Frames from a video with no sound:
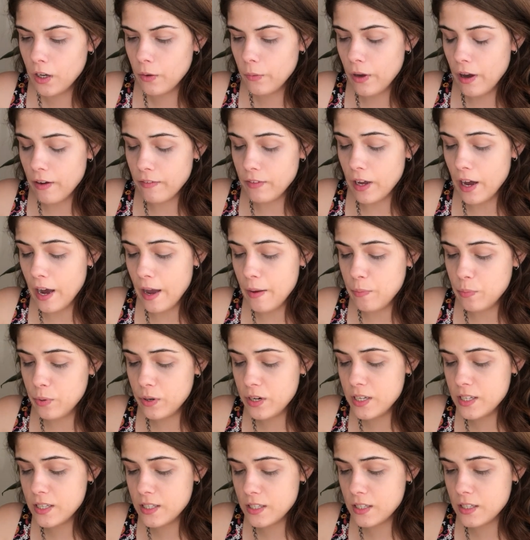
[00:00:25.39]
We have the High
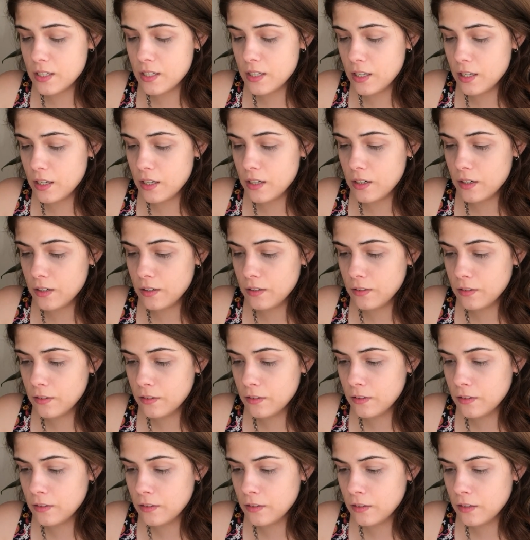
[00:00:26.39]
Priestess here.
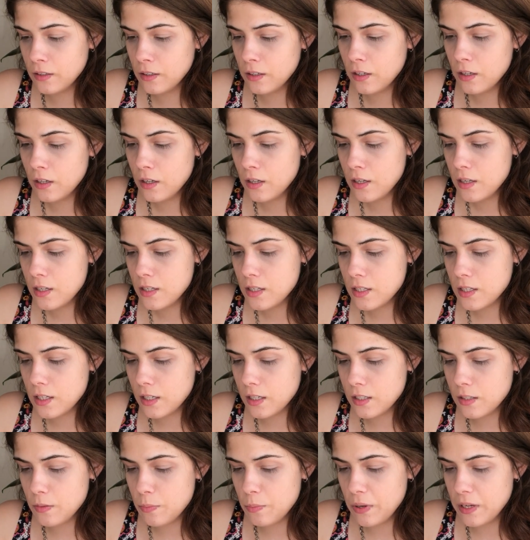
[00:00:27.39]

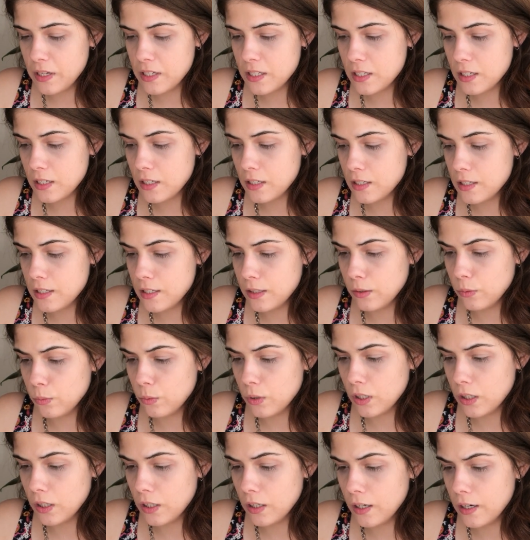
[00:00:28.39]
Six of Pentacles and the
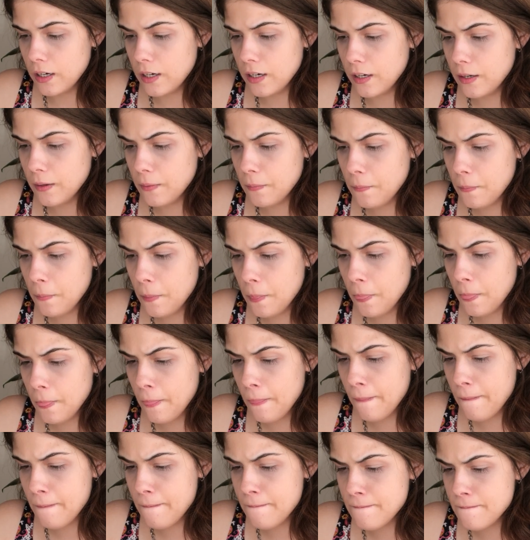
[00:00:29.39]
World card.
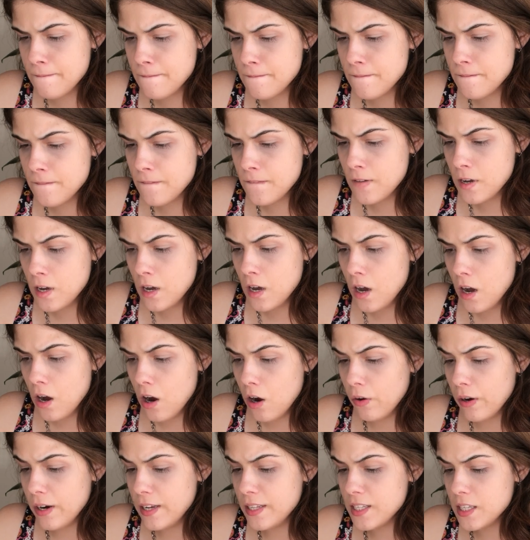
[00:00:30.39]

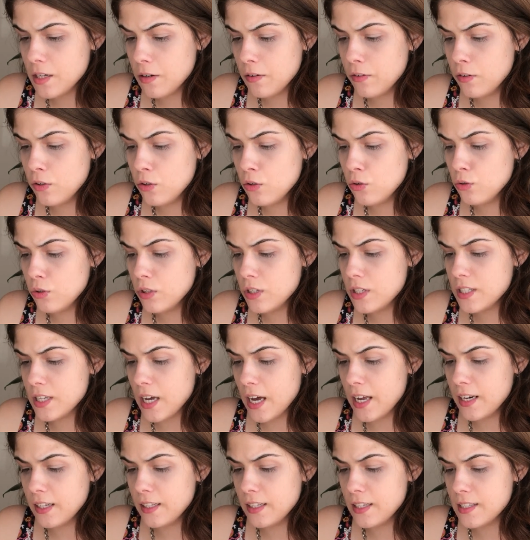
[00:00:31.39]
All right, some of you
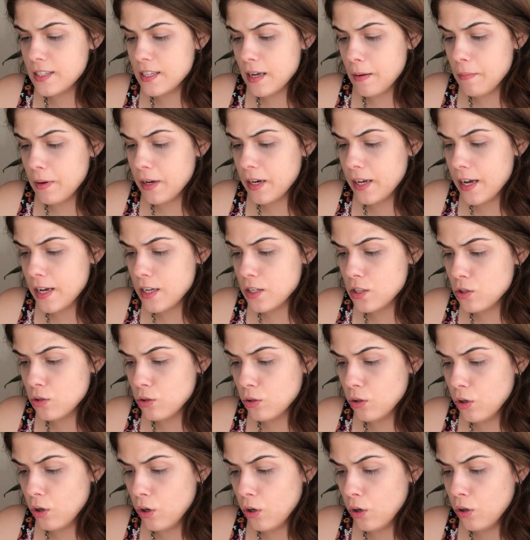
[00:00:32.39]
decided that somebody has to
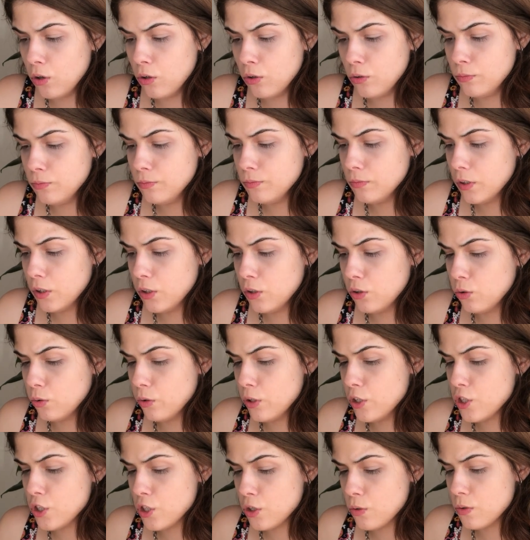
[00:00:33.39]
go.
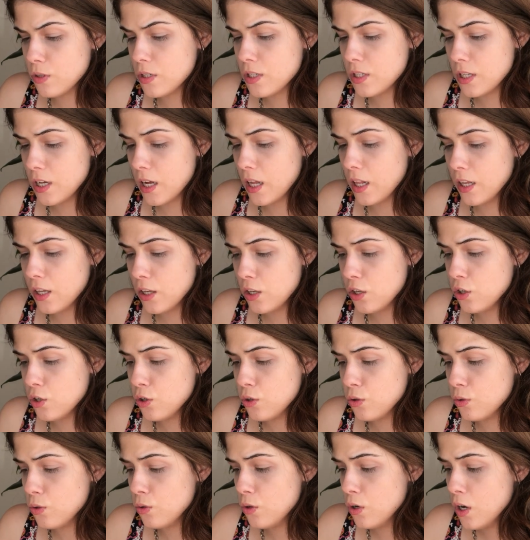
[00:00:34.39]
Intuition was telling
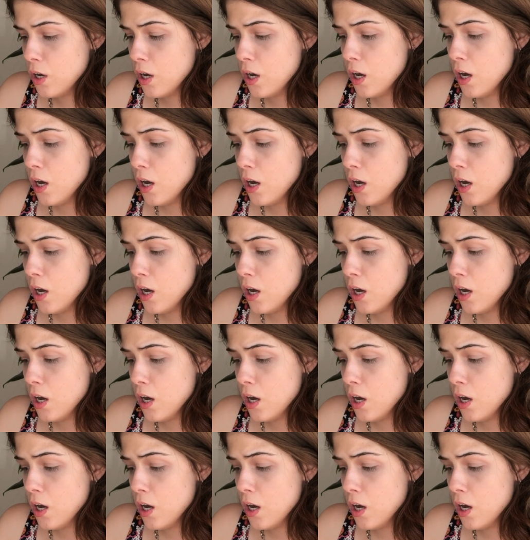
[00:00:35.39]
you.